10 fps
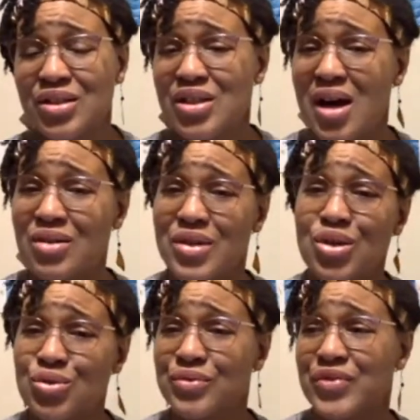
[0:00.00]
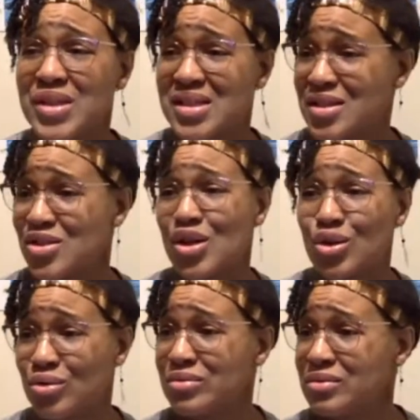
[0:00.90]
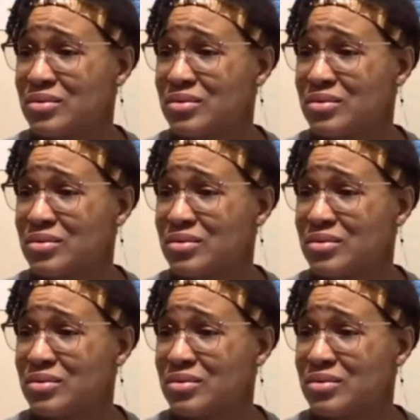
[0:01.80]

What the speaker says: y'all known for this dessert,